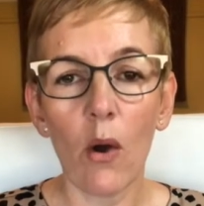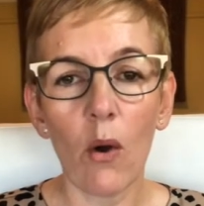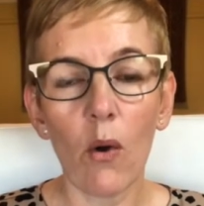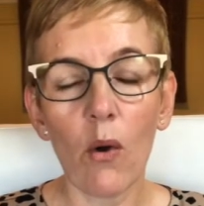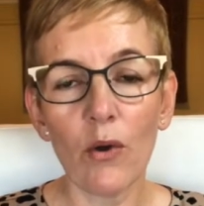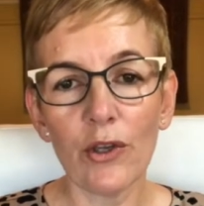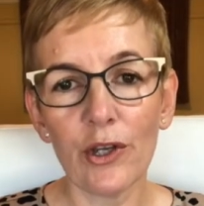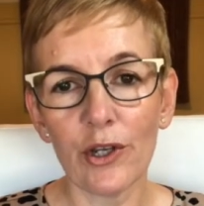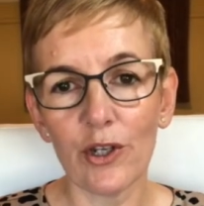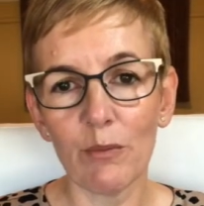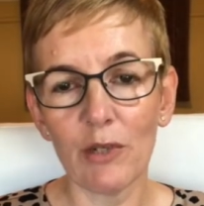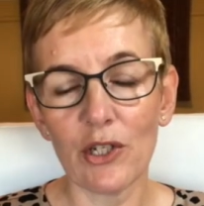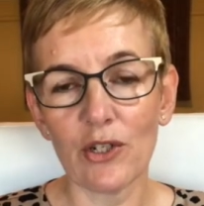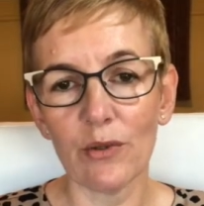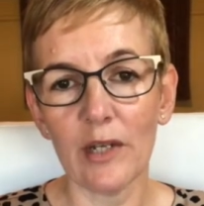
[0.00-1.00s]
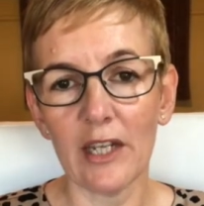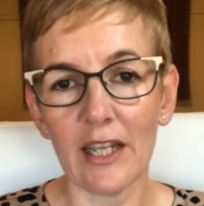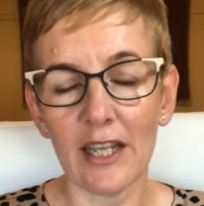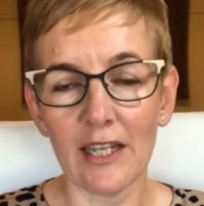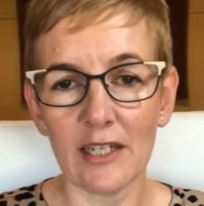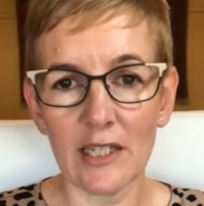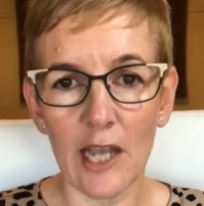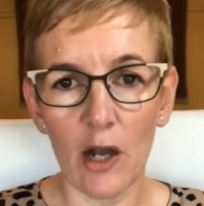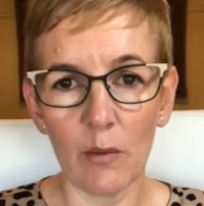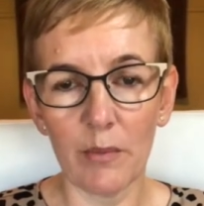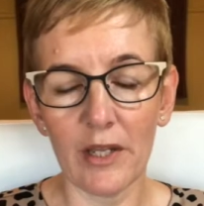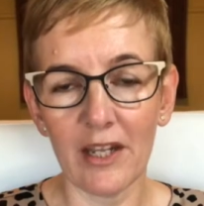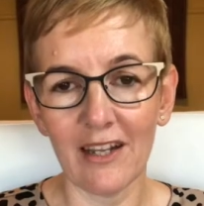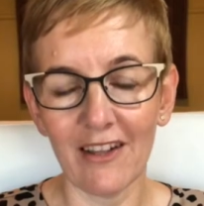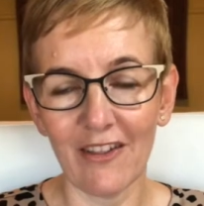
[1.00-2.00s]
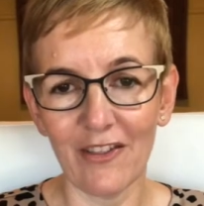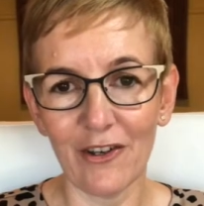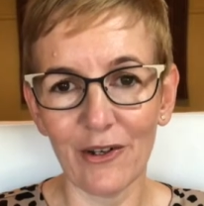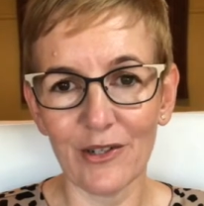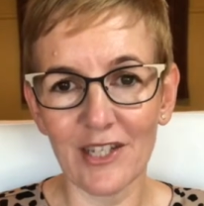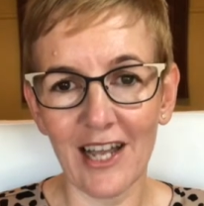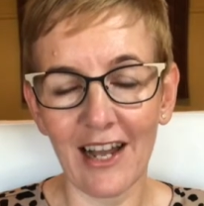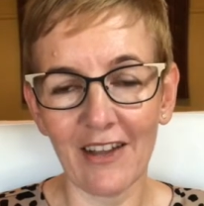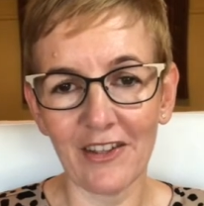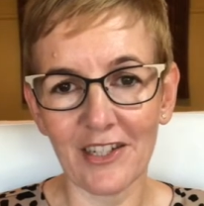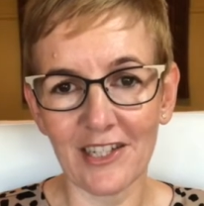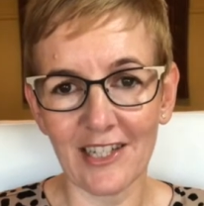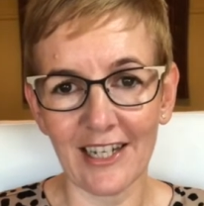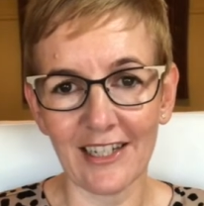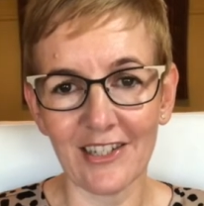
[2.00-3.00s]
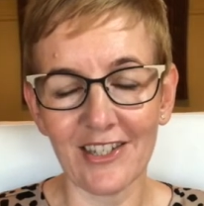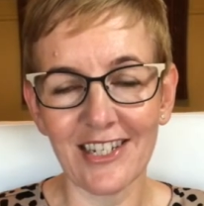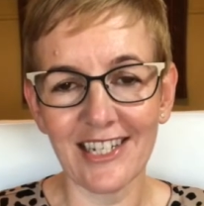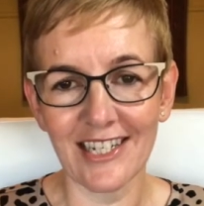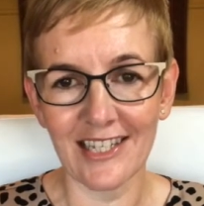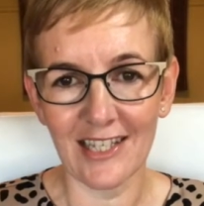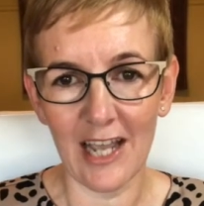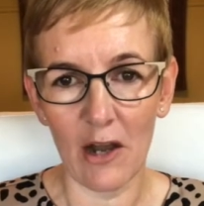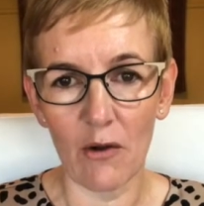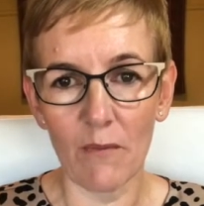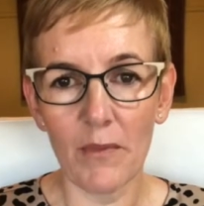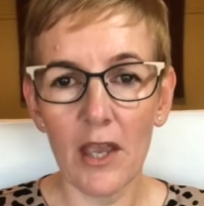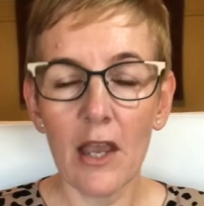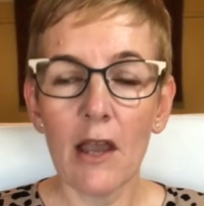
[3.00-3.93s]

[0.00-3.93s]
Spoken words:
All you're going to be doing is helping those other sellers to sell.